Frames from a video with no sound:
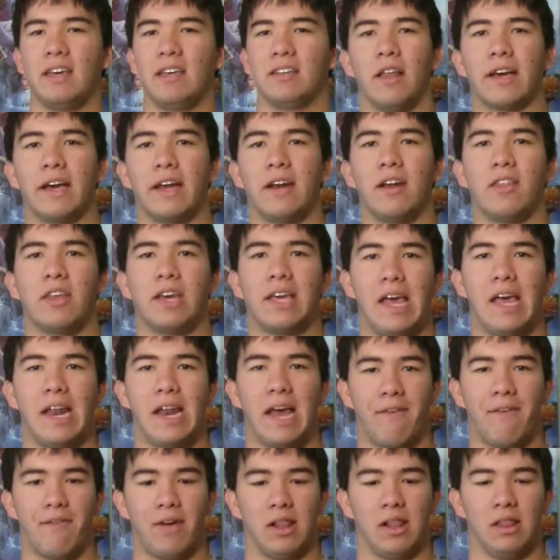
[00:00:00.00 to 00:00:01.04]
Like, I know they can't
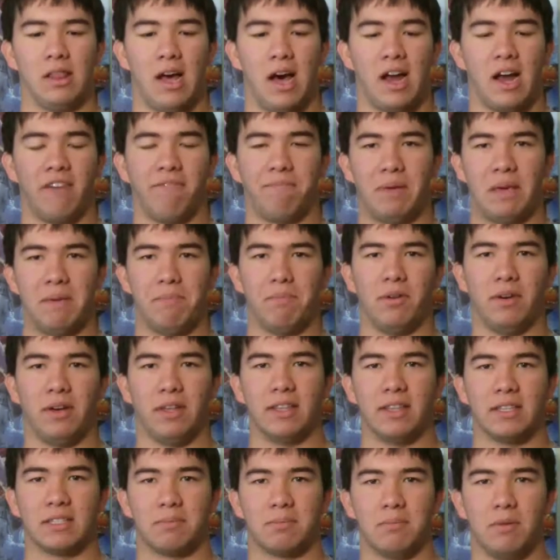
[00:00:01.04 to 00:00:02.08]
have a lot of people
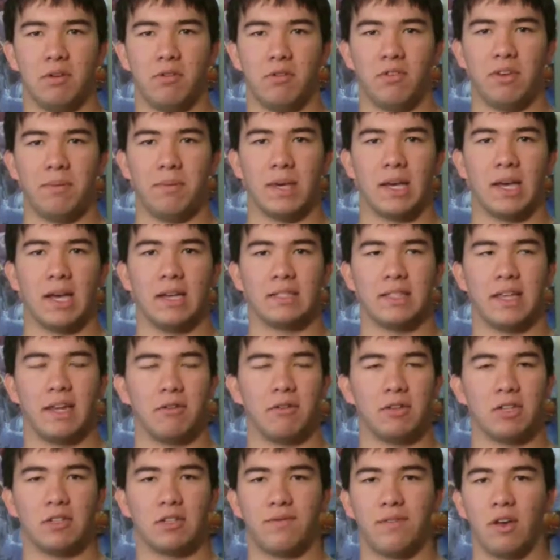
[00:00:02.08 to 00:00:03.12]
in this movie because then it
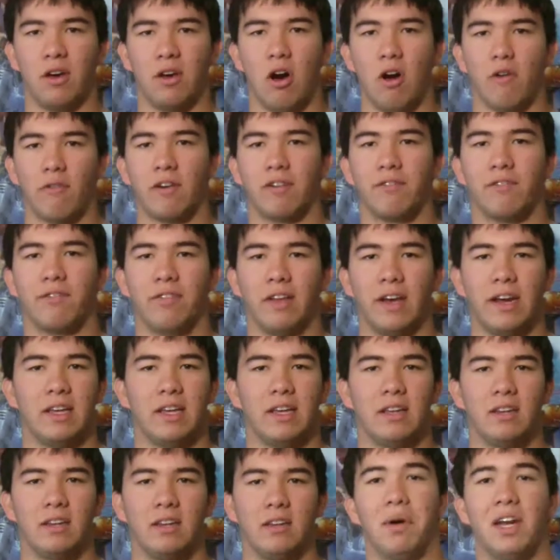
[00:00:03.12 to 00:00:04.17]
would just feel
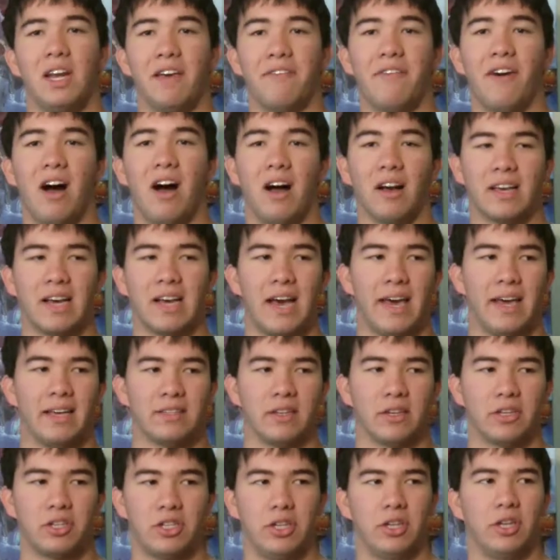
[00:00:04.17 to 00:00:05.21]
overinflated, but if Hawkeye is
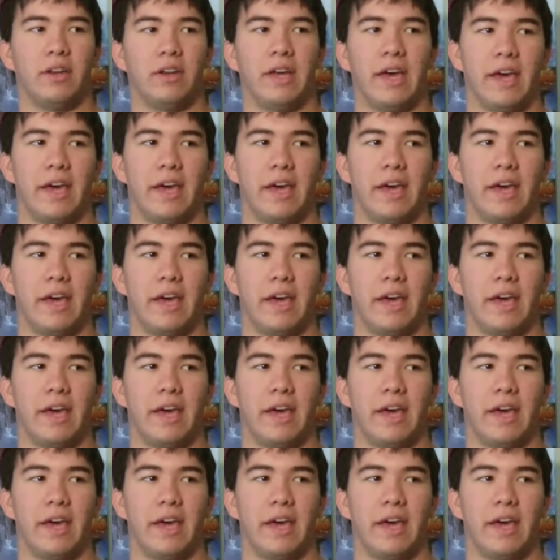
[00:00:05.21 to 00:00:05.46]
a S.H.I.E.L.D.